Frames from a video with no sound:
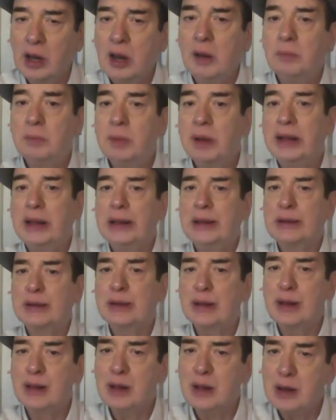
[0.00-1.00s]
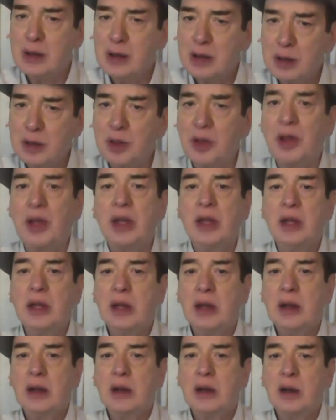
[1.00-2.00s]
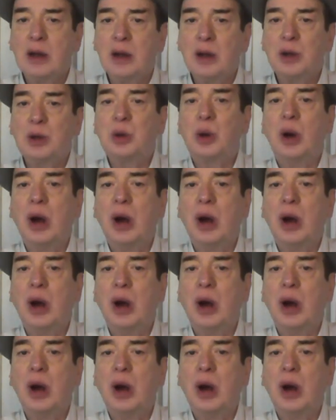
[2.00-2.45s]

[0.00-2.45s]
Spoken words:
please learn to